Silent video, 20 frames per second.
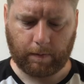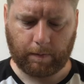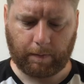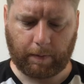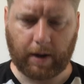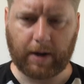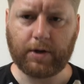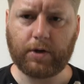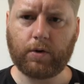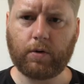
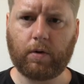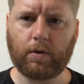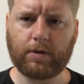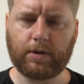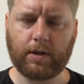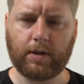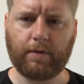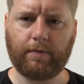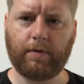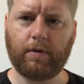buy shorts
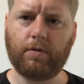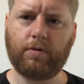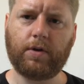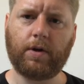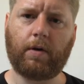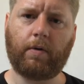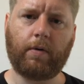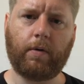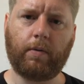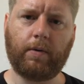in the
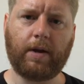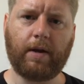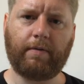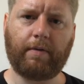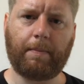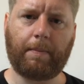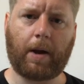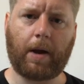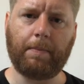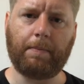future, I would only ever
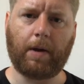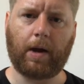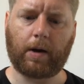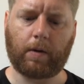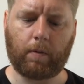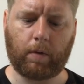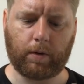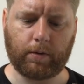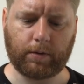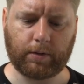buy
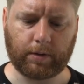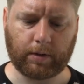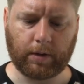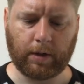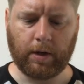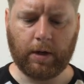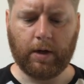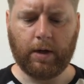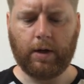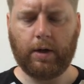black ones,
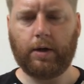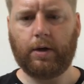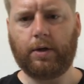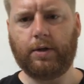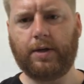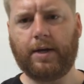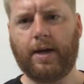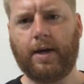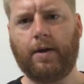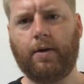
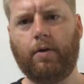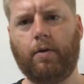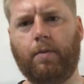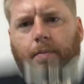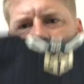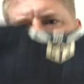because you end up,